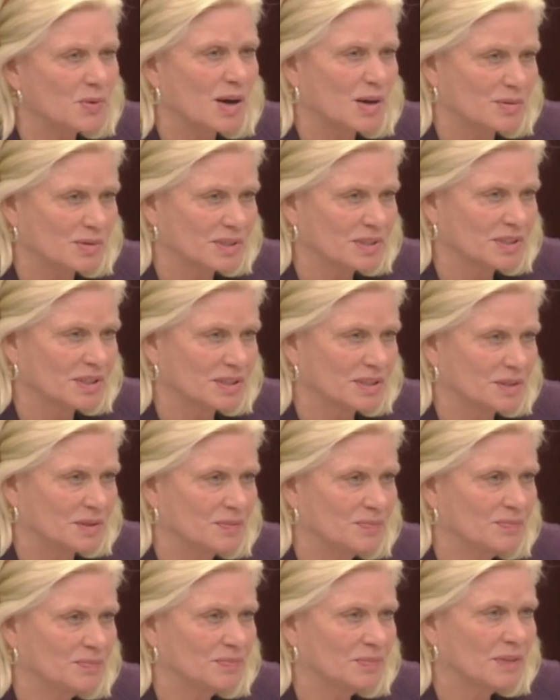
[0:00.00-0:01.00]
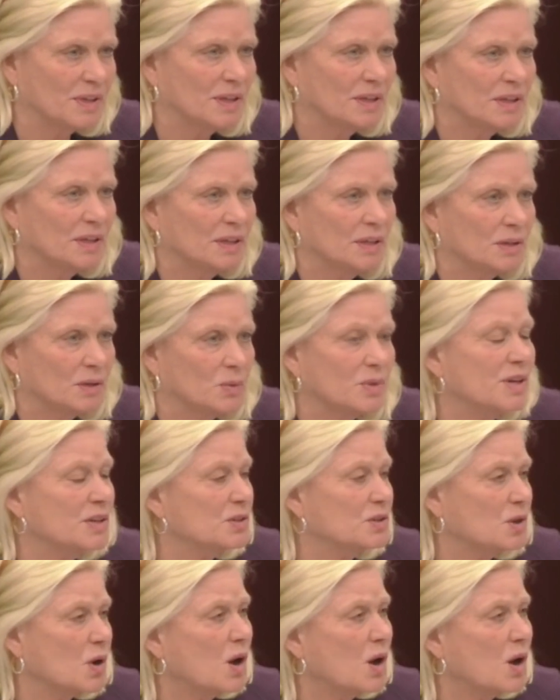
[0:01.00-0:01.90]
hours ago, which